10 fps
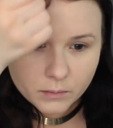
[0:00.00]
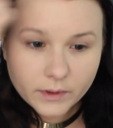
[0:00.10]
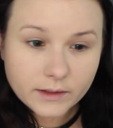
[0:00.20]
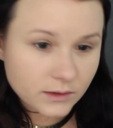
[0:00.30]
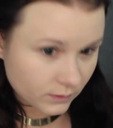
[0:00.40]
But
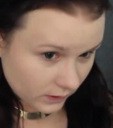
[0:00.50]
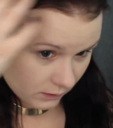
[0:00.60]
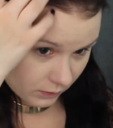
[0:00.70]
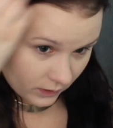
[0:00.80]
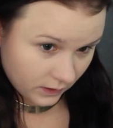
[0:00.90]
that's
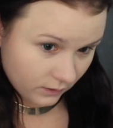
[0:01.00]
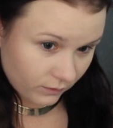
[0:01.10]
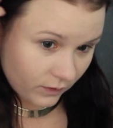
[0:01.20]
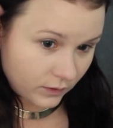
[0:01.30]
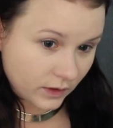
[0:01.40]
really plenty of
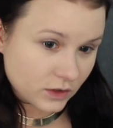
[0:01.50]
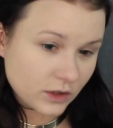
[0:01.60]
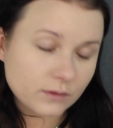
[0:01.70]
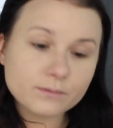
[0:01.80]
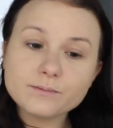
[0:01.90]

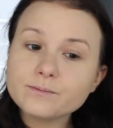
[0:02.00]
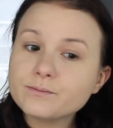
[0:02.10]
foundation.